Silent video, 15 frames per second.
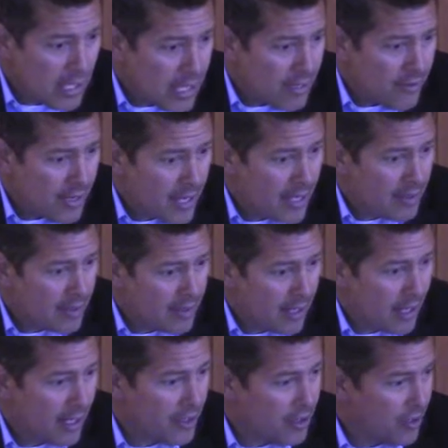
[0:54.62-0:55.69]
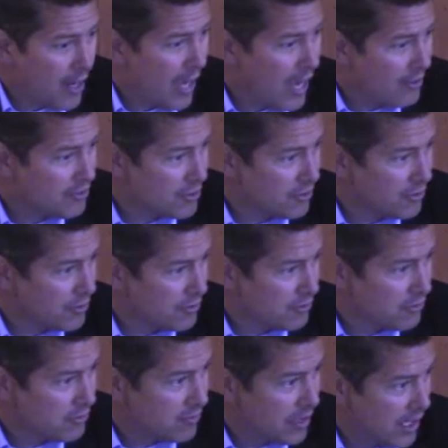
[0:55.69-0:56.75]
And then you have to
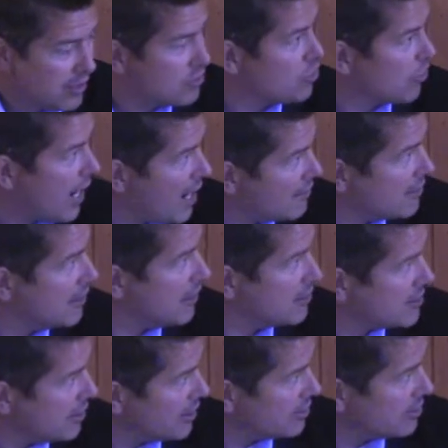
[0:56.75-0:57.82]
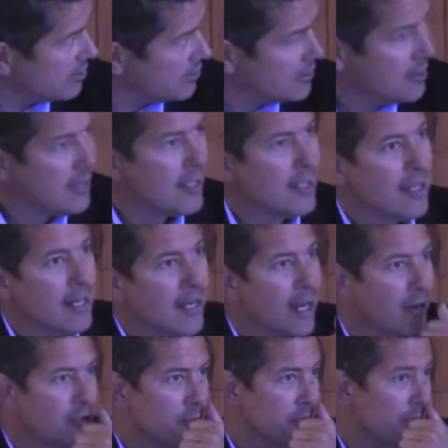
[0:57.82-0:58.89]
draft the legislation.
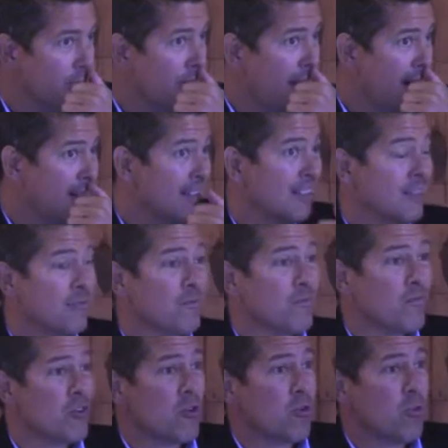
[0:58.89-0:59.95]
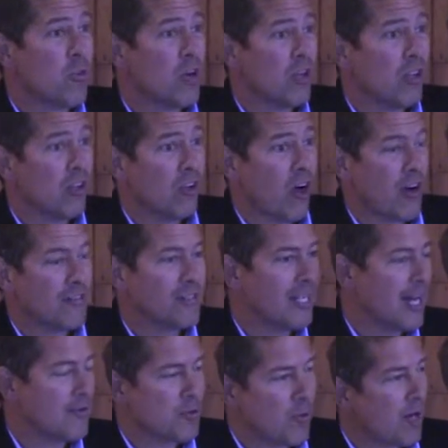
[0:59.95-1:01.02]
Now, as we do that, we'll
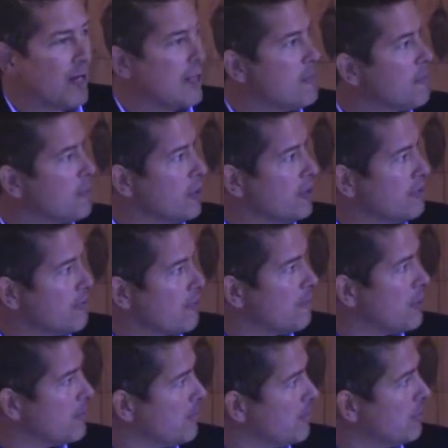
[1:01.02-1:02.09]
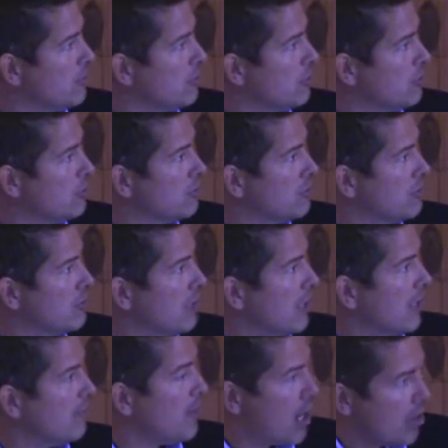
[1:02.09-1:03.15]
oftentimes want input from people who
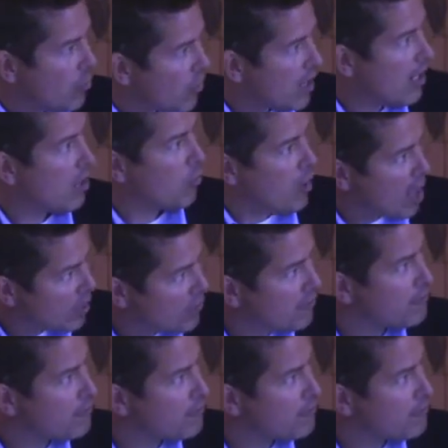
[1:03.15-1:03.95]
are well